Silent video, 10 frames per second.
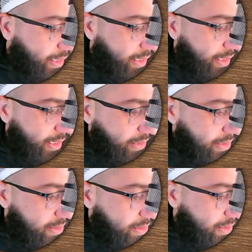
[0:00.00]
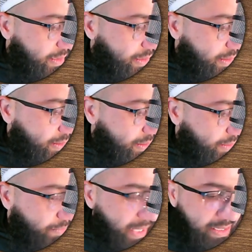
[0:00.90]
it is
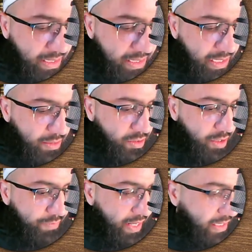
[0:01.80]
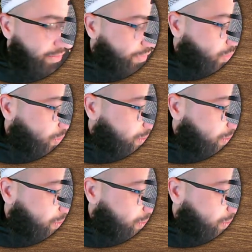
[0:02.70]
basically not very difficult